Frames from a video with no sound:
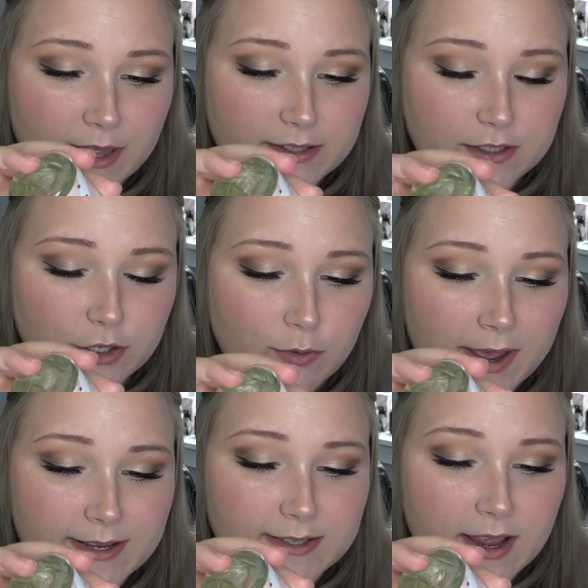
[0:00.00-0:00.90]
That's
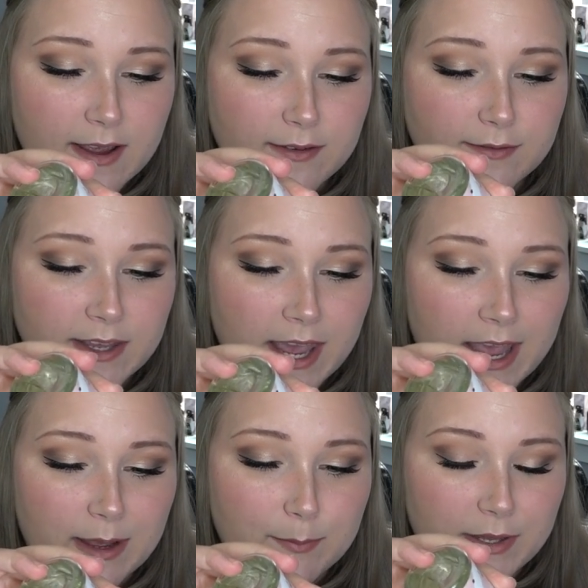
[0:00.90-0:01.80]

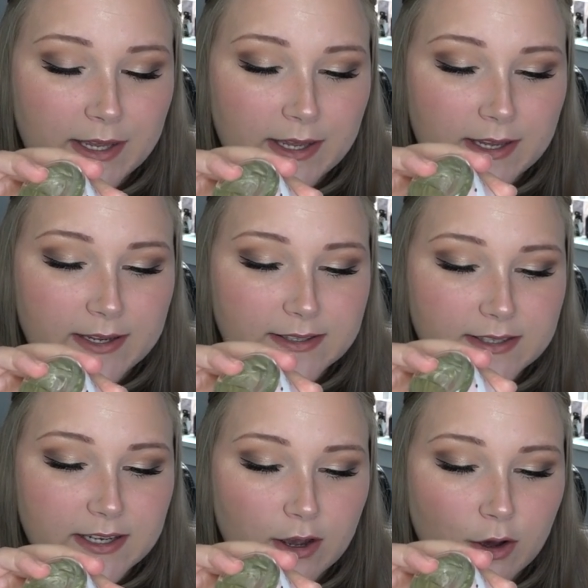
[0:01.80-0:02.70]

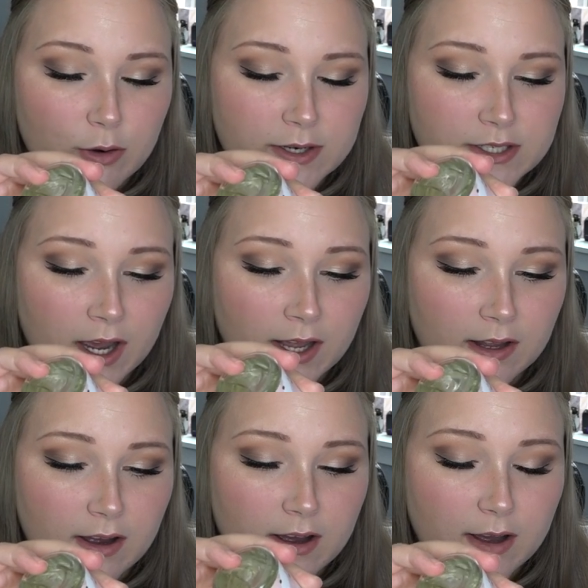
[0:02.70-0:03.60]

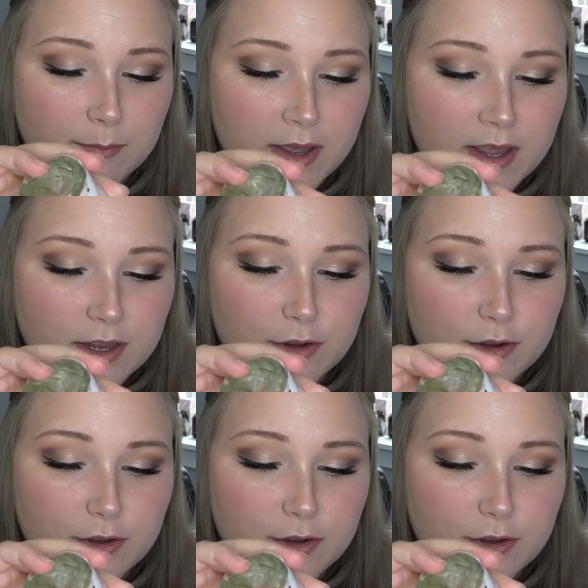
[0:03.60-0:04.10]
usvapeco.com.